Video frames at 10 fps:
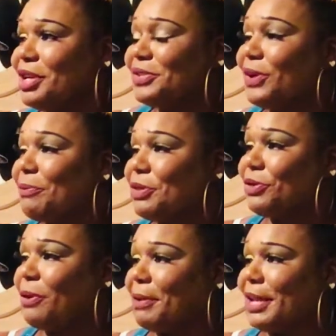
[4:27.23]
is gonna be
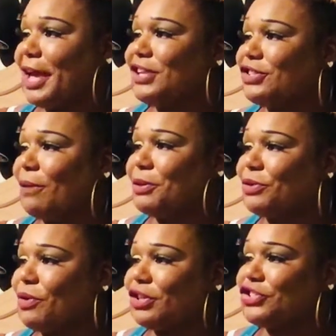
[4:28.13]
throwing Malaysia, gonna be
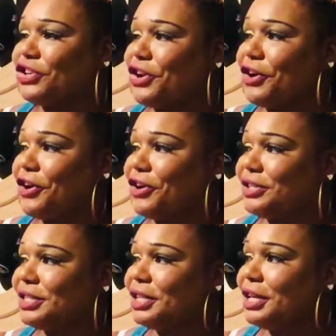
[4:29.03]
throwing
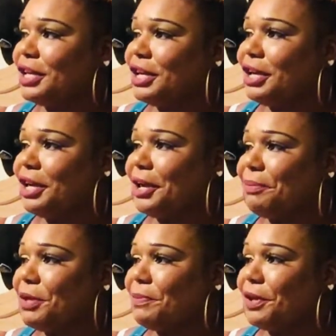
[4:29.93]
shirts and
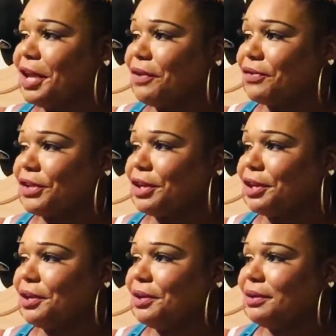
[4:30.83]
peeping everything.
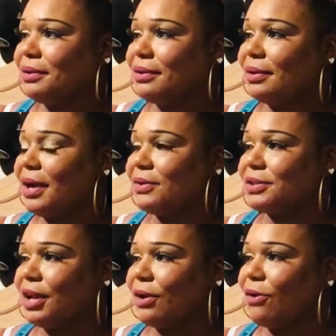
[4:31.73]
I was
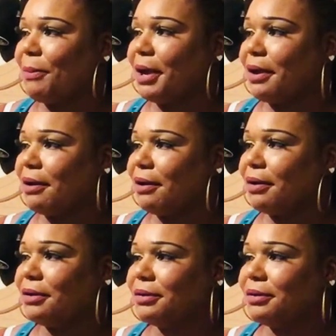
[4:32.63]
like, oh my God.